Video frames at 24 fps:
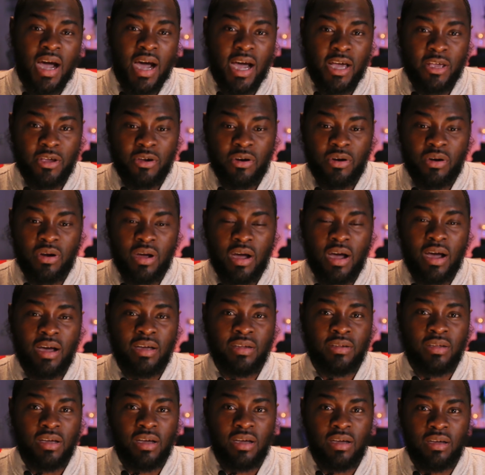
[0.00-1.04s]
hire a,
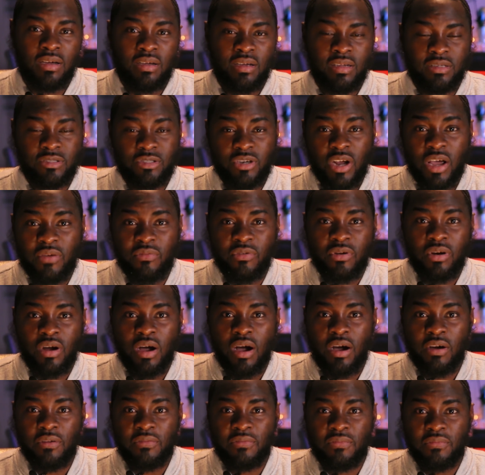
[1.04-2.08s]
a, a driver
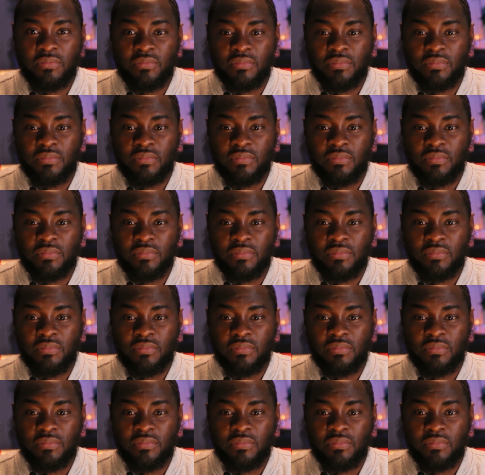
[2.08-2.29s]
of